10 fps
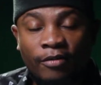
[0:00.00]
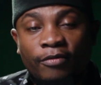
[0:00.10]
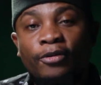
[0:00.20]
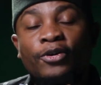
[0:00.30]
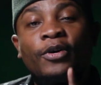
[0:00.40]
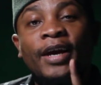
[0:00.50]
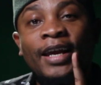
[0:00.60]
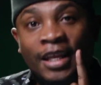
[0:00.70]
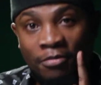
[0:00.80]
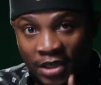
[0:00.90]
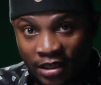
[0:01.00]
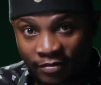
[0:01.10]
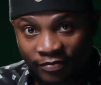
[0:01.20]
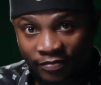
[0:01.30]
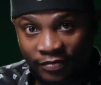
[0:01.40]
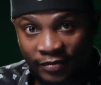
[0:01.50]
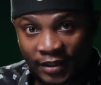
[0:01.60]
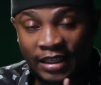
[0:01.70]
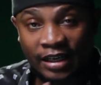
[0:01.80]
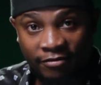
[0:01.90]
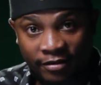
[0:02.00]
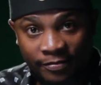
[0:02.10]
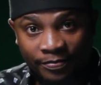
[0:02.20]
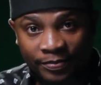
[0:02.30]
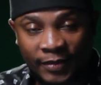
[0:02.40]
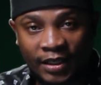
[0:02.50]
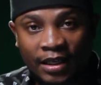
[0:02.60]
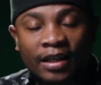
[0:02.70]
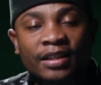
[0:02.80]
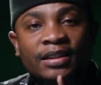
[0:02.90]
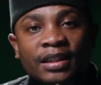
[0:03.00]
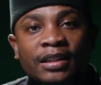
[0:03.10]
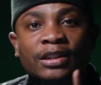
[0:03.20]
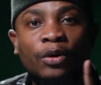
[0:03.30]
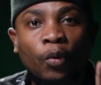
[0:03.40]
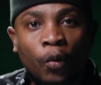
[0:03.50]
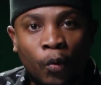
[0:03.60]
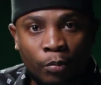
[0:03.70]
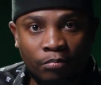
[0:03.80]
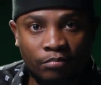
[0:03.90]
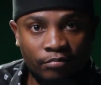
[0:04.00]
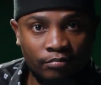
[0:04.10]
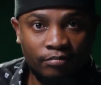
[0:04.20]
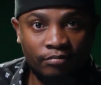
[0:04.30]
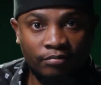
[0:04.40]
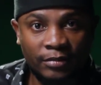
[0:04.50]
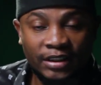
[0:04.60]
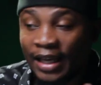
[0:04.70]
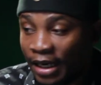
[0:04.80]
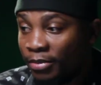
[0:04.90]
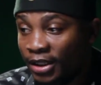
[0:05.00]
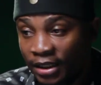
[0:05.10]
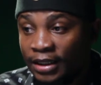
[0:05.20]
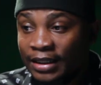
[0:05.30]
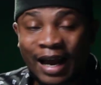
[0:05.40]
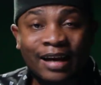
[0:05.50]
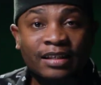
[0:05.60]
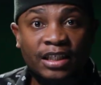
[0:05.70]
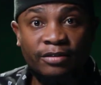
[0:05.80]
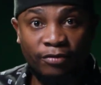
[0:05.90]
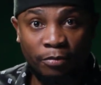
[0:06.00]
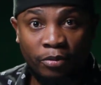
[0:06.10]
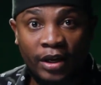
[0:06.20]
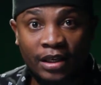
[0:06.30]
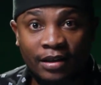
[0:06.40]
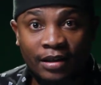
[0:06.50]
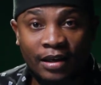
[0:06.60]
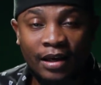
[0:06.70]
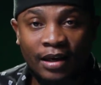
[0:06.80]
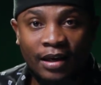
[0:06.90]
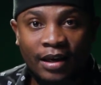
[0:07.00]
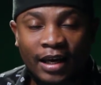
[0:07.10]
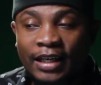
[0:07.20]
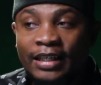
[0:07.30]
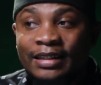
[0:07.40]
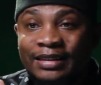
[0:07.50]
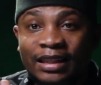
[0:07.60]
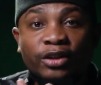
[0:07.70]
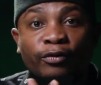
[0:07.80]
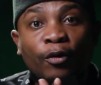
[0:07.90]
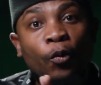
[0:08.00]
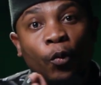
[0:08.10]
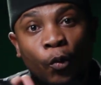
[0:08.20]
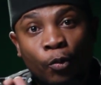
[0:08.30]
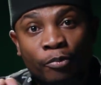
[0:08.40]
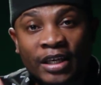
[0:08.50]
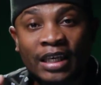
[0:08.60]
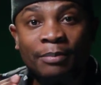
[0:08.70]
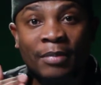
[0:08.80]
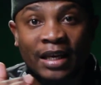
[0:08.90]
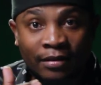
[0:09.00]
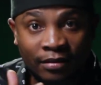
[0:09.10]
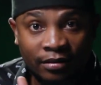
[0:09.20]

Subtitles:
for your enemy, the devil, seeks whom, he's hunting for prey, and he seeks for whom he may